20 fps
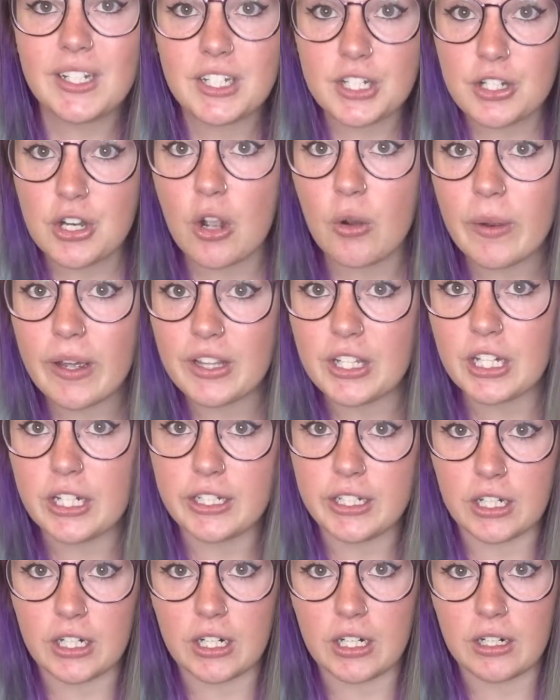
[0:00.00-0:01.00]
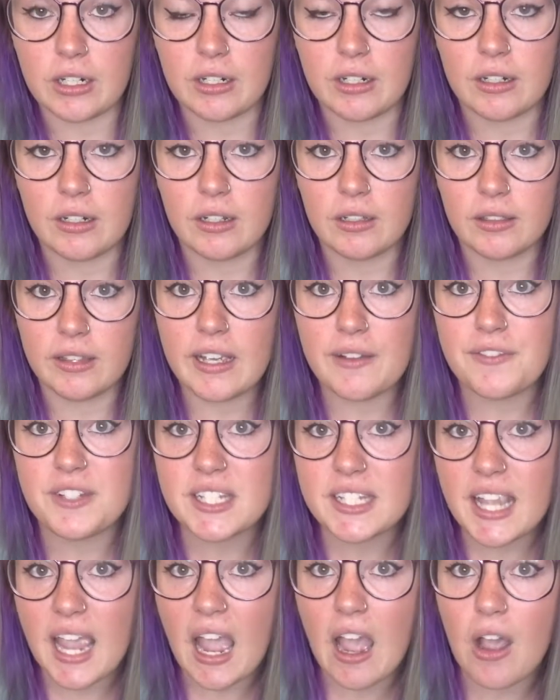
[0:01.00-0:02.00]
know whether your
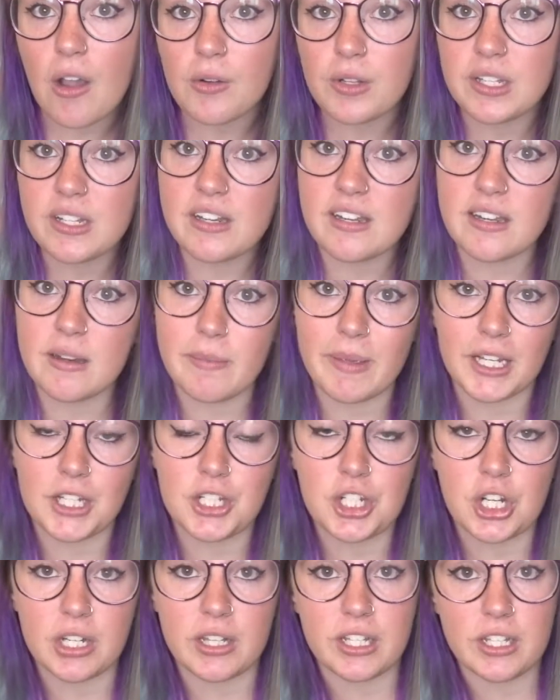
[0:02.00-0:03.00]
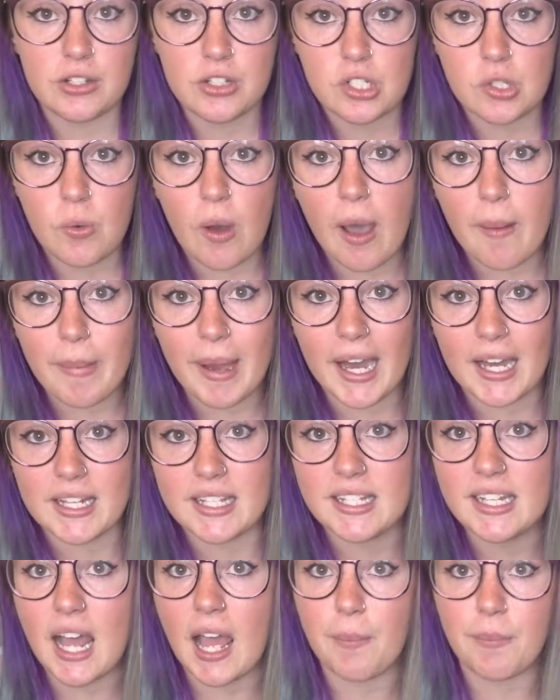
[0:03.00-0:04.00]
lifts count. You need to make sure that you squat
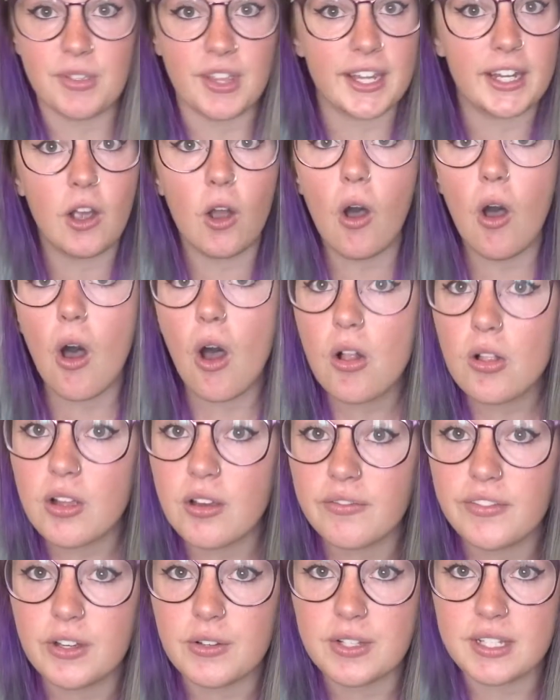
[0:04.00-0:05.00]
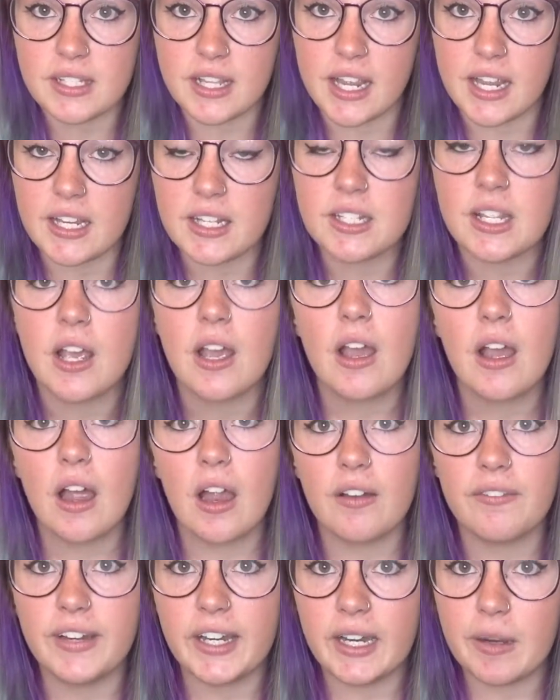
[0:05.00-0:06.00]
past depth. Like, all of those things
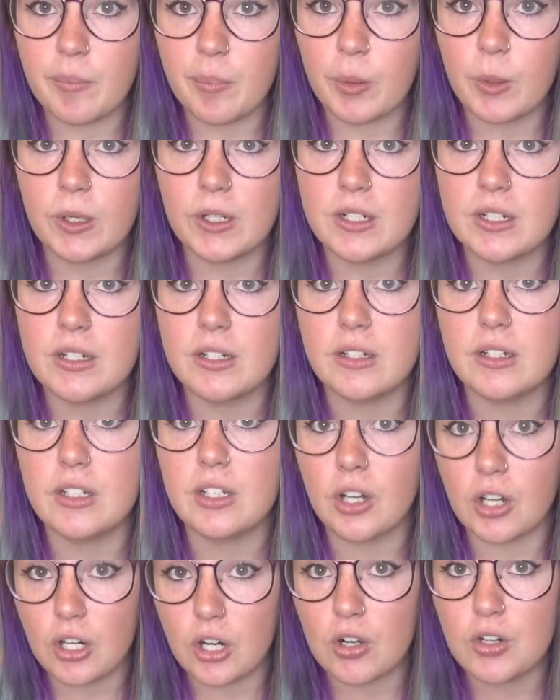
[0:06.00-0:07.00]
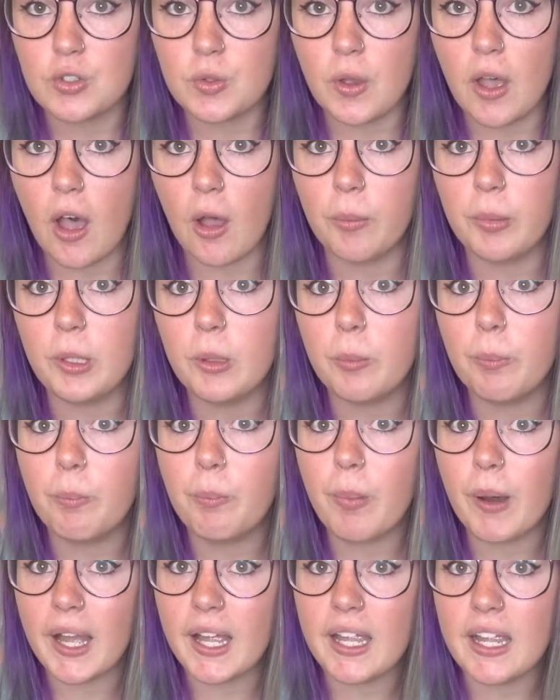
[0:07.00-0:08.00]
are very important. Your coach will help you,
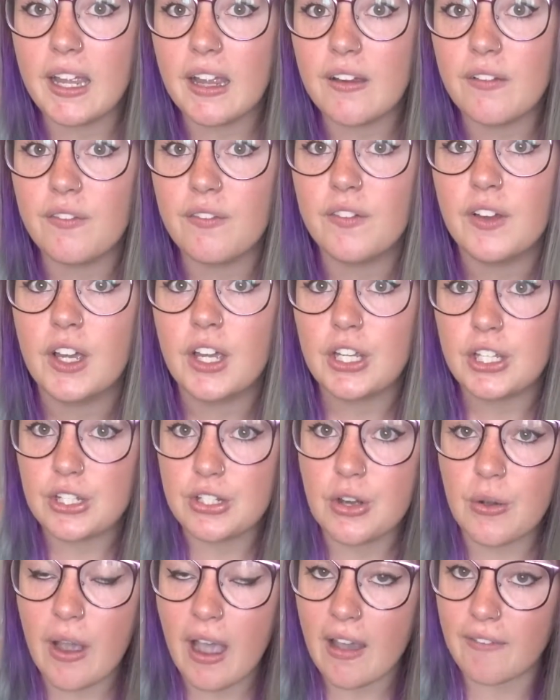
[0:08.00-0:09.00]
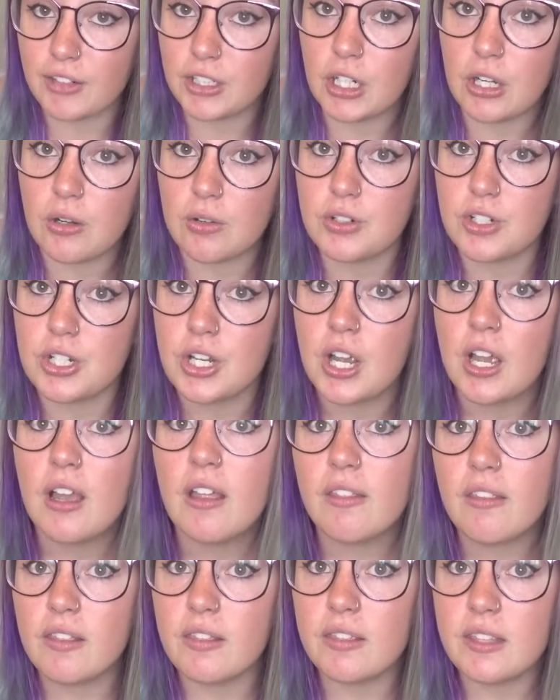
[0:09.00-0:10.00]
but if you don't have a coach,
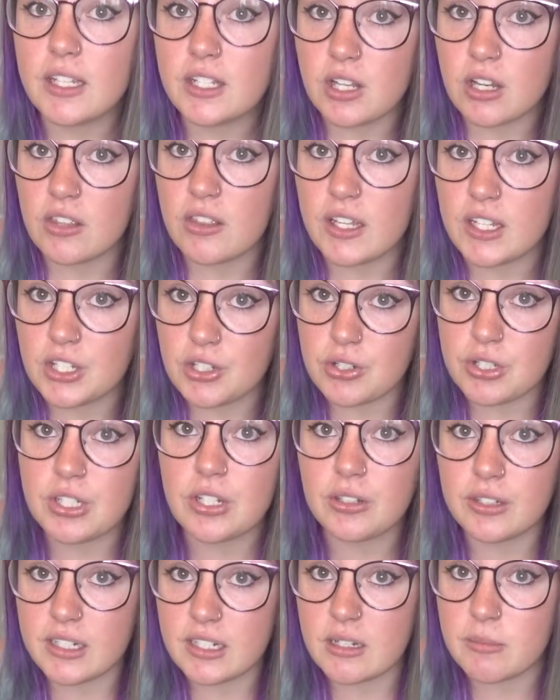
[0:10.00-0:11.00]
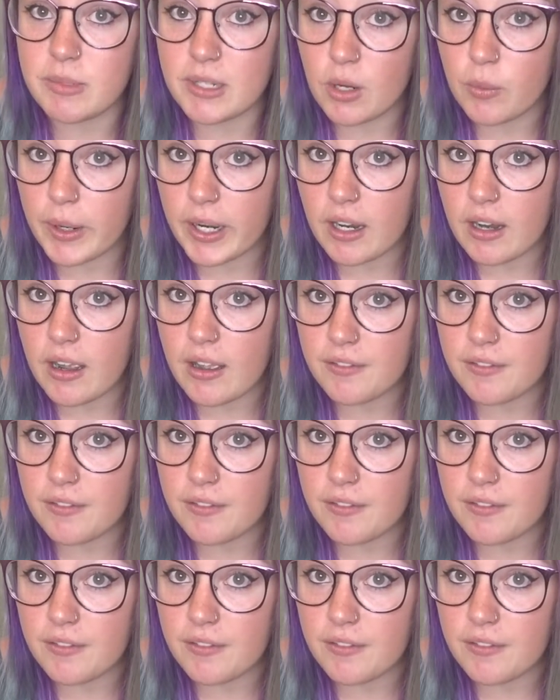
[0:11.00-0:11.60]
then these are things you still need to be aware